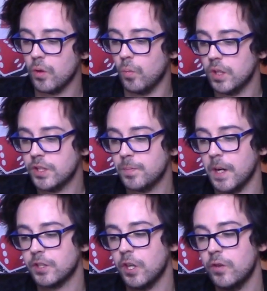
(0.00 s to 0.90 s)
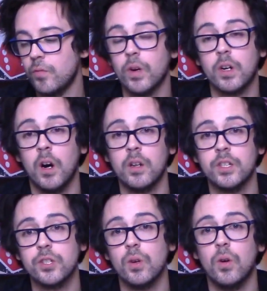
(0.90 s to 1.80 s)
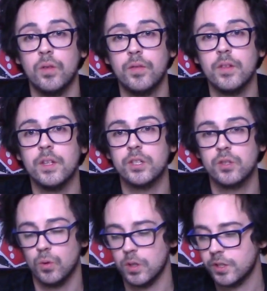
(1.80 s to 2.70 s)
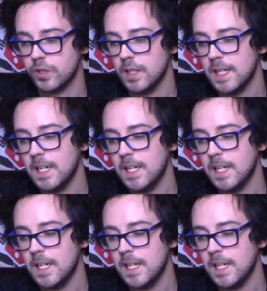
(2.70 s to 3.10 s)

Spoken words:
than once per turn, regardless of the source.